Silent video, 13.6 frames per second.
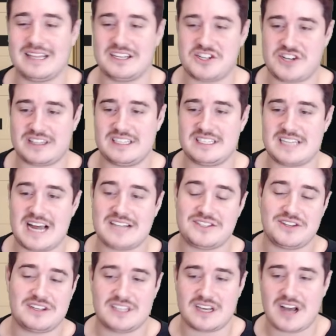Let's check these stats. So you
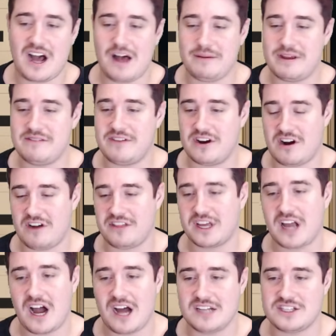can see Comet and Vierna are the
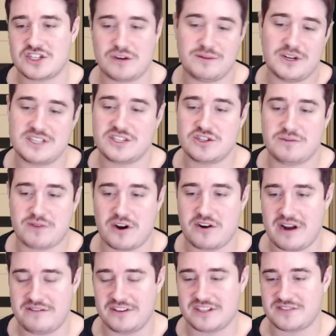gods. Cerberus super
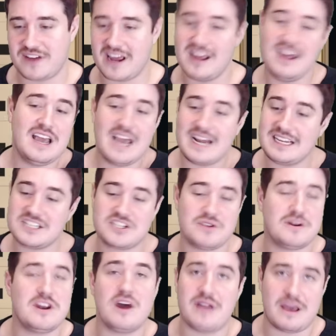underrated for this fight, and he's
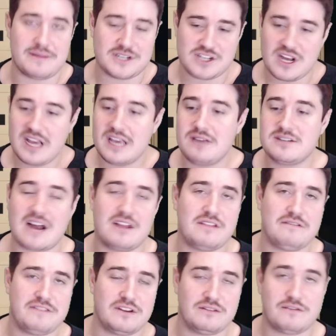doing no damage. He's out on the
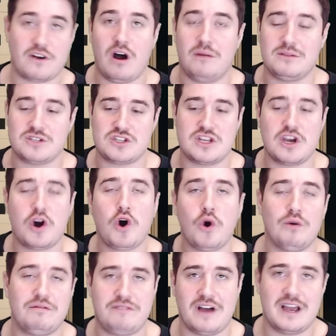field for almost the
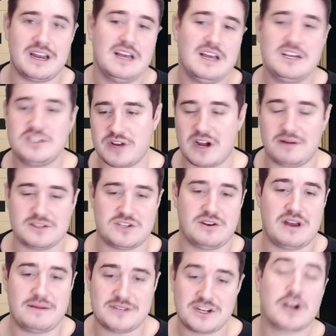whole fight, doing almost no
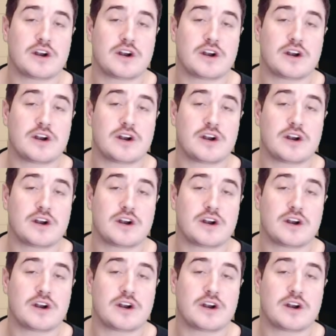damage.